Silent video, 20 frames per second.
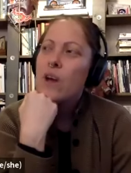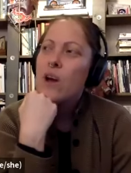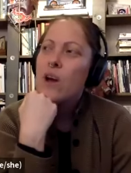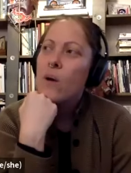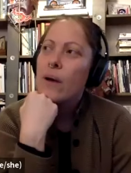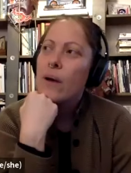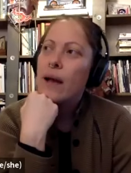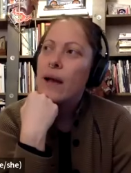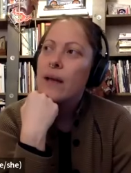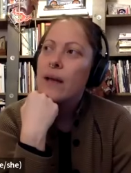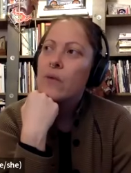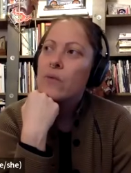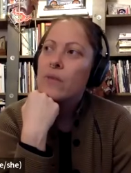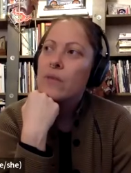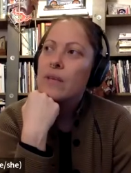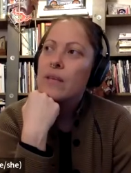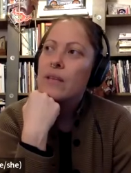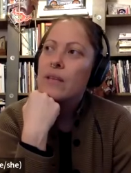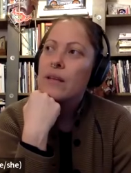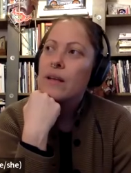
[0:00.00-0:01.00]
know, and I don't
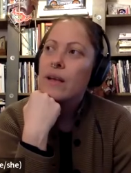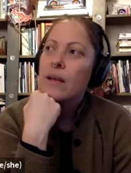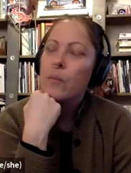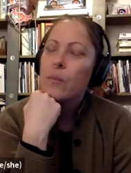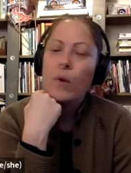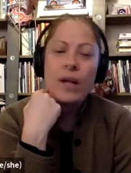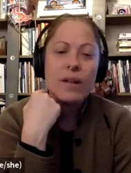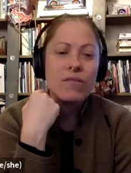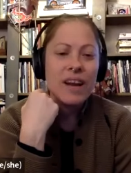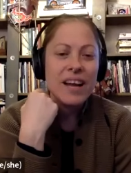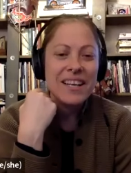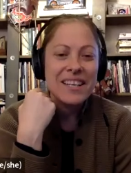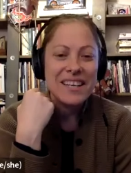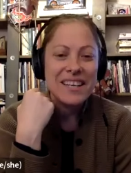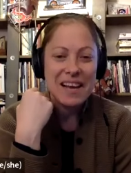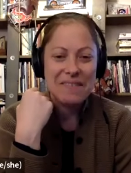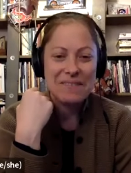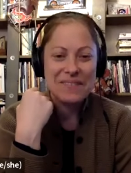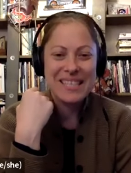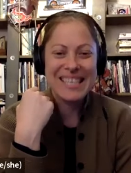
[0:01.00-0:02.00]
think that I'm well read
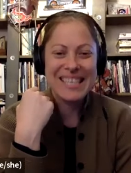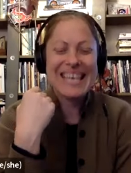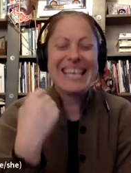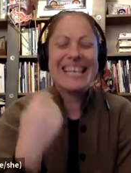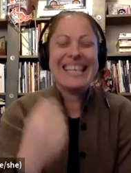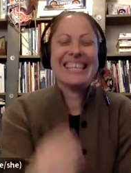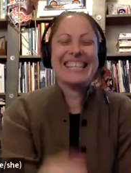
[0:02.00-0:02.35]
enough to,